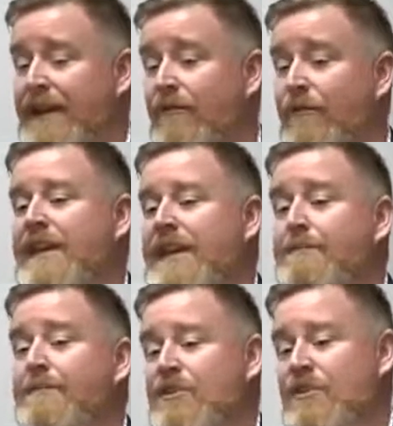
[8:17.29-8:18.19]
If we
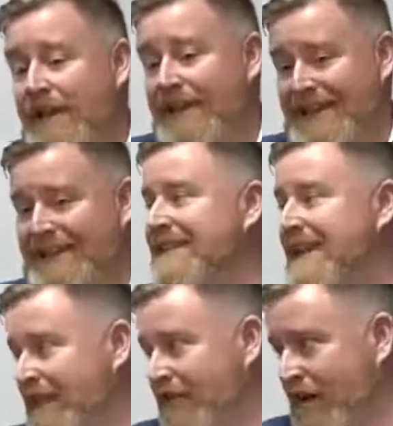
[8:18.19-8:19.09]
keep the child at the
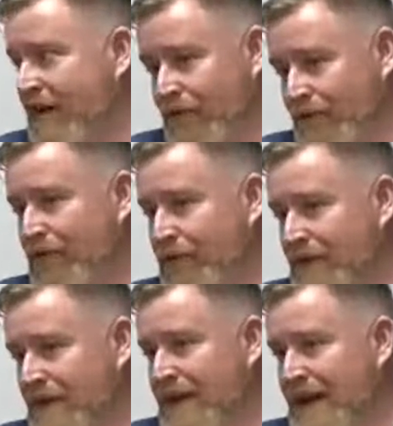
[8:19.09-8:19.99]
centre of the
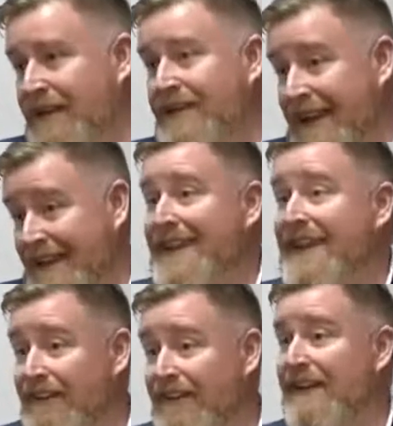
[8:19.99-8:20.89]
room, I think at the
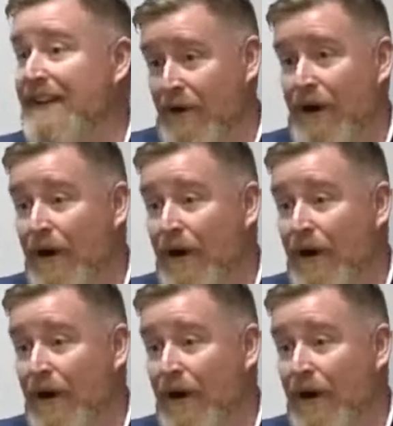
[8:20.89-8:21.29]
end of the day,